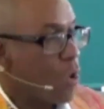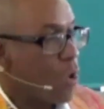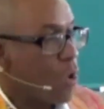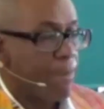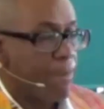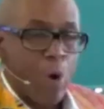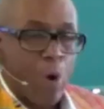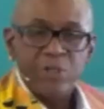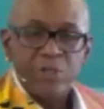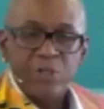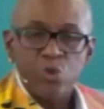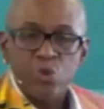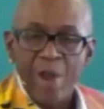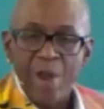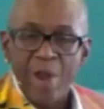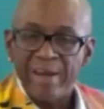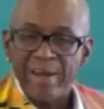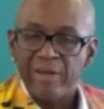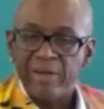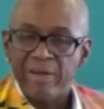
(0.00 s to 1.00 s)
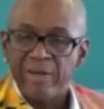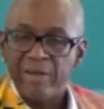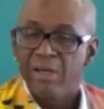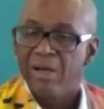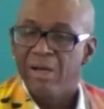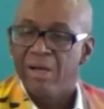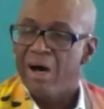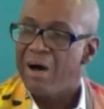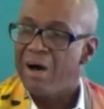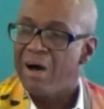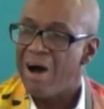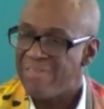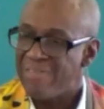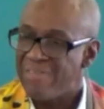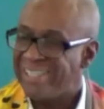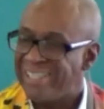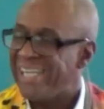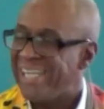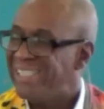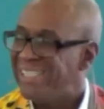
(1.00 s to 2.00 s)
a perpetrator of an
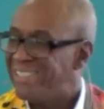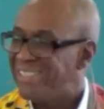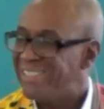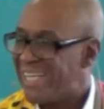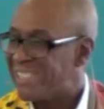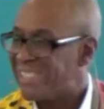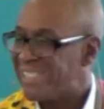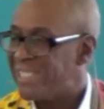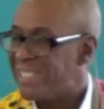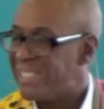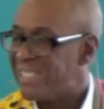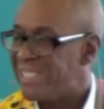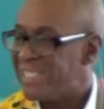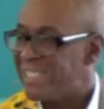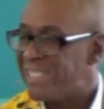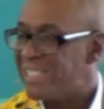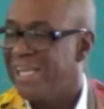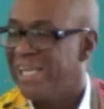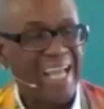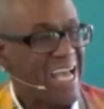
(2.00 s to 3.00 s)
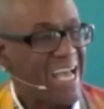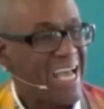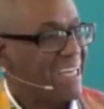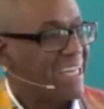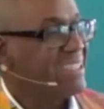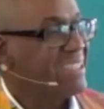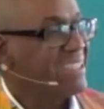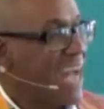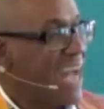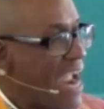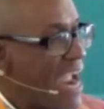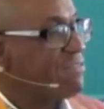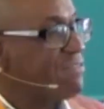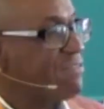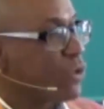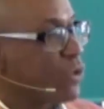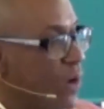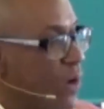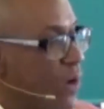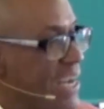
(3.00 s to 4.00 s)
injustice in a 9th
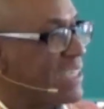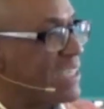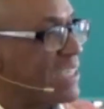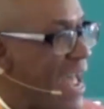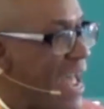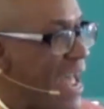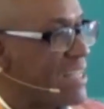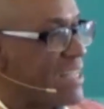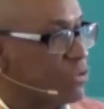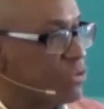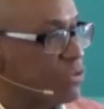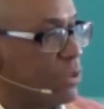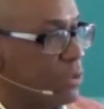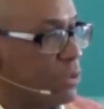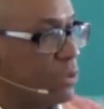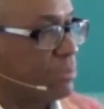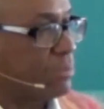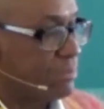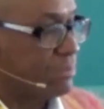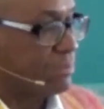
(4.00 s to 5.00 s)
grade classroom.